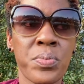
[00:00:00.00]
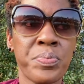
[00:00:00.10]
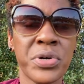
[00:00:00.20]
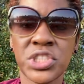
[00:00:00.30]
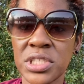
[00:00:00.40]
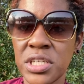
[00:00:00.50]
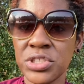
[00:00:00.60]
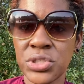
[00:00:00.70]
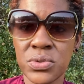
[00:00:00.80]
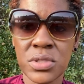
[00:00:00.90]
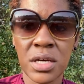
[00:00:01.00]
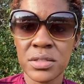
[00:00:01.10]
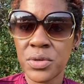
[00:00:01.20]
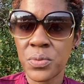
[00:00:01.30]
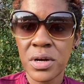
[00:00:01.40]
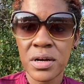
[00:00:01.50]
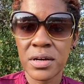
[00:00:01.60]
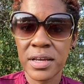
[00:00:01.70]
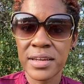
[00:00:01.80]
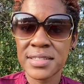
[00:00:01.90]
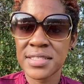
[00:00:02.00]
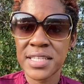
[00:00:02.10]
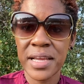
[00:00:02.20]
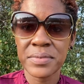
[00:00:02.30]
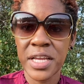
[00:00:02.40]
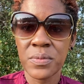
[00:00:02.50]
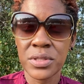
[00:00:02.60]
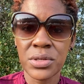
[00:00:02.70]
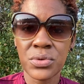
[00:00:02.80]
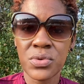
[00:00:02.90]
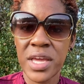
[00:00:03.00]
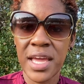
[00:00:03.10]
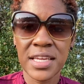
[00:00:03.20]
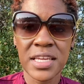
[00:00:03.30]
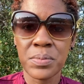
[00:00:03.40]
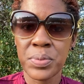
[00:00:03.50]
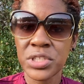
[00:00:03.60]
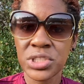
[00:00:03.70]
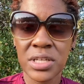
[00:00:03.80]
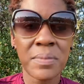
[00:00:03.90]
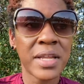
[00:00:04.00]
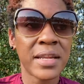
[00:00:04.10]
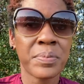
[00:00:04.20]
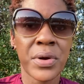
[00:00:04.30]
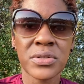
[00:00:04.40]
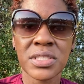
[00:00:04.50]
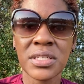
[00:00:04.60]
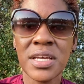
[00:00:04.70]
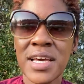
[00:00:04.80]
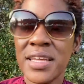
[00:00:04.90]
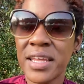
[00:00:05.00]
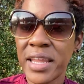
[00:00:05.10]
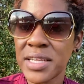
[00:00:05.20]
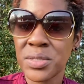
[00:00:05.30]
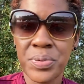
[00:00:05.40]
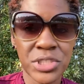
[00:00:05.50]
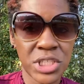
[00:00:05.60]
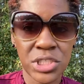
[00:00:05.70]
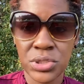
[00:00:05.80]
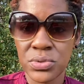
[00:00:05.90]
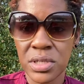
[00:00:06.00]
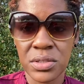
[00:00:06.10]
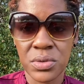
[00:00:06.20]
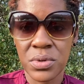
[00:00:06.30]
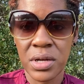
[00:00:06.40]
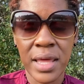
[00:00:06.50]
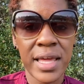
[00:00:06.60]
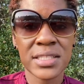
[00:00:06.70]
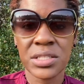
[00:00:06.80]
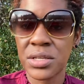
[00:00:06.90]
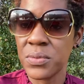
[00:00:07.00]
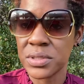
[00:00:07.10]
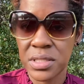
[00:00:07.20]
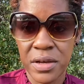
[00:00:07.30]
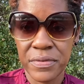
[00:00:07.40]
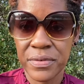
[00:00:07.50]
pushing issues under the rug. And that's the same thing with you. You can't keep pushing. I'm not a person that like to push issues under the rug. I like to deal with stuff.